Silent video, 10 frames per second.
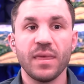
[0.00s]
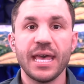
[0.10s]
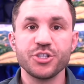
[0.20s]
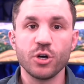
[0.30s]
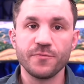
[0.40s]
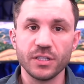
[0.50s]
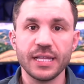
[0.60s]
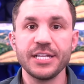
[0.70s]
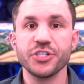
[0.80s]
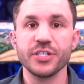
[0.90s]
And so, if the
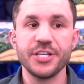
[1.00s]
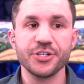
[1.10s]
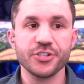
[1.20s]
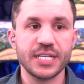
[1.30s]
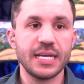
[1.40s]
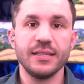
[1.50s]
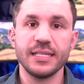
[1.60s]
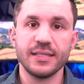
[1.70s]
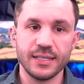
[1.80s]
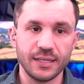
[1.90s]
legislature said
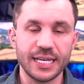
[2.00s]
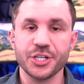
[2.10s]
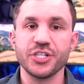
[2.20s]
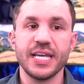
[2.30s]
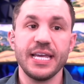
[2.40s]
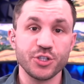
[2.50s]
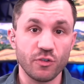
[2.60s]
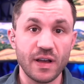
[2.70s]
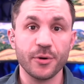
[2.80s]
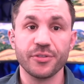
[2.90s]
that the election day is
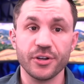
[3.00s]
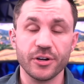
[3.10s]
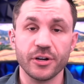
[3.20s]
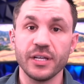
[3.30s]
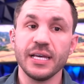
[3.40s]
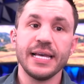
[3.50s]
November 3rd